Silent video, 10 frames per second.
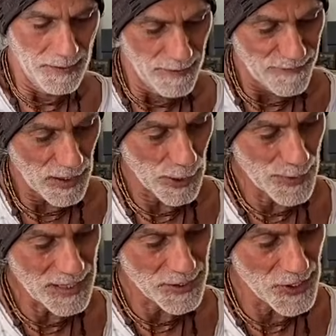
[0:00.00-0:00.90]

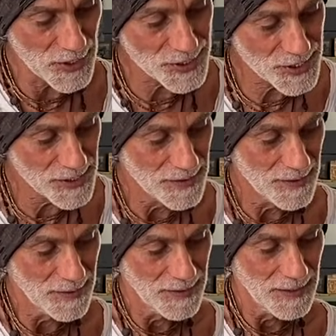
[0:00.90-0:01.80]
Following the dots.
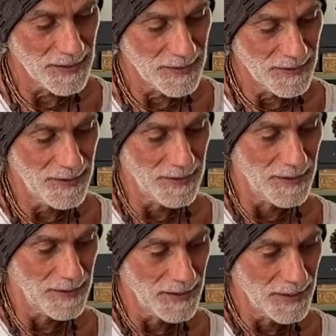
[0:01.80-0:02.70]

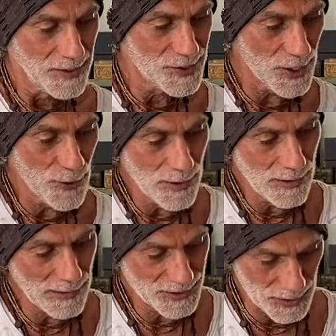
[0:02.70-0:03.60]
So
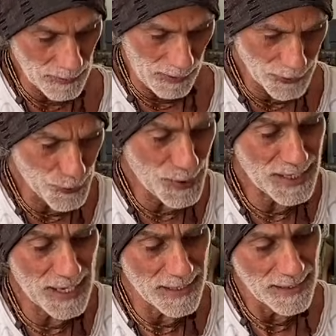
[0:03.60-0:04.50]
I'll do it
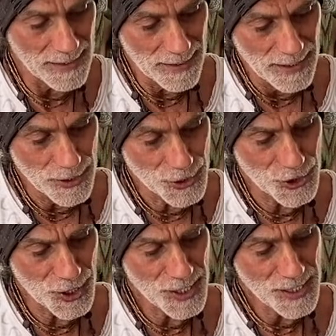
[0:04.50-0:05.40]
again.
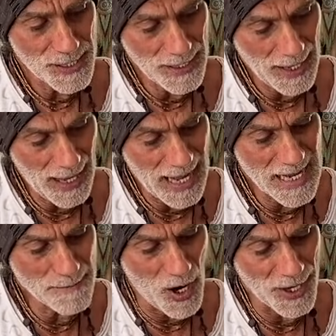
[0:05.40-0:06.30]
G, A
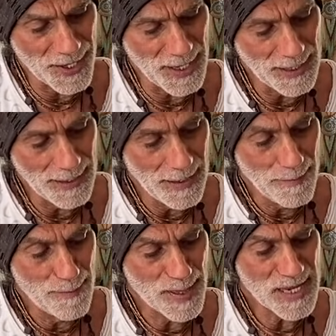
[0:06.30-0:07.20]
minor,
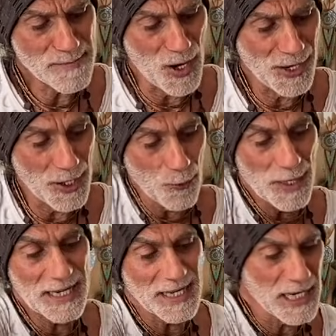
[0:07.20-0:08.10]
B minor. We're
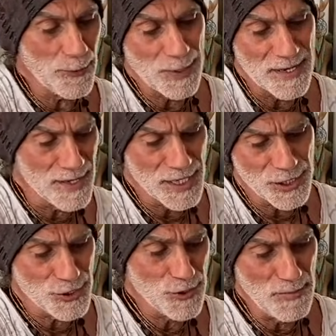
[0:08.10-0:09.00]
going to get rid of these
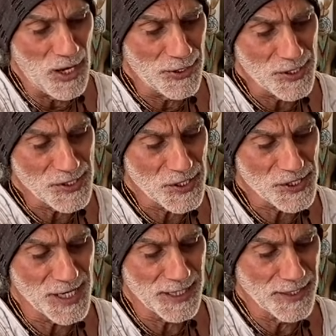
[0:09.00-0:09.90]
2 minors, the
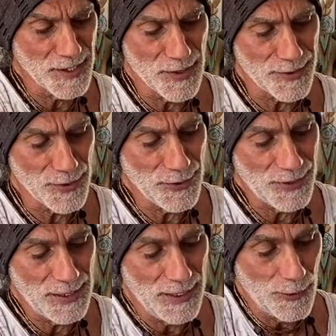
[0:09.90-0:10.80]
second and the third.
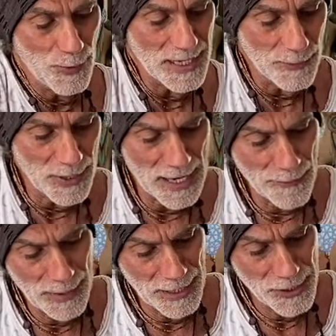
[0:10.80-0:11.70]
We're
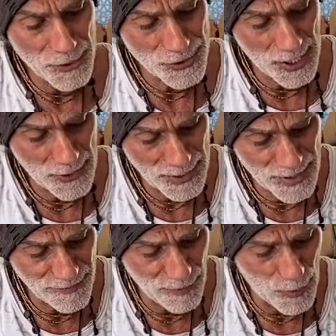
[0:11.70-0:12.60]
going to use only
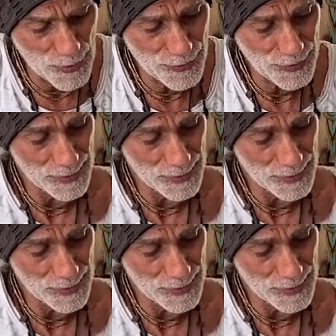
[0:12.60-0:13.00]
the fourth,